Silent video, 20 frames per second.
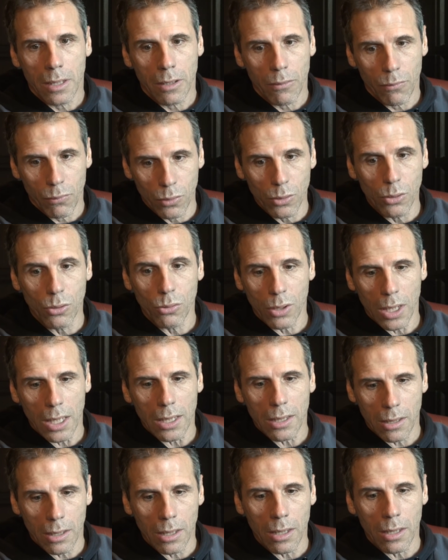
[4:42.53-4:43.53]
If we do
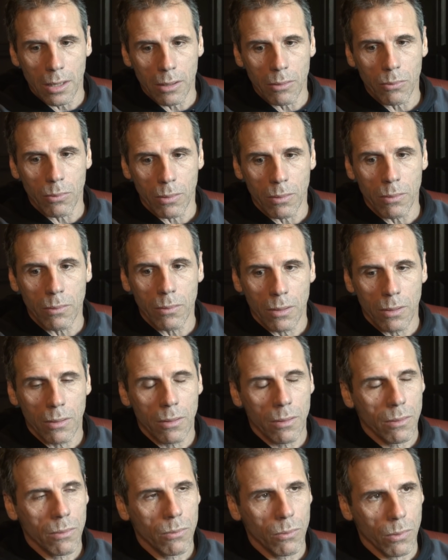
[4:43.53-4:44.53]
that,
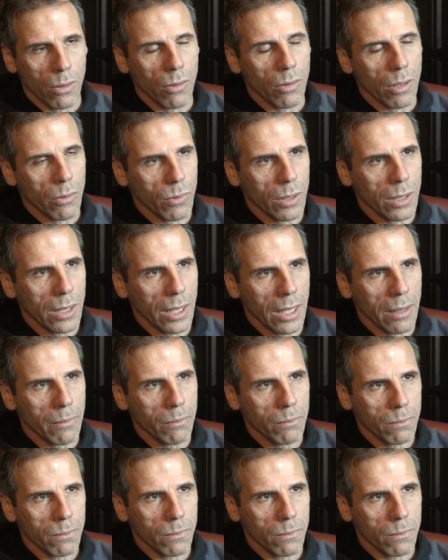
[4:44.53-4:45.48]
we're going to win the game.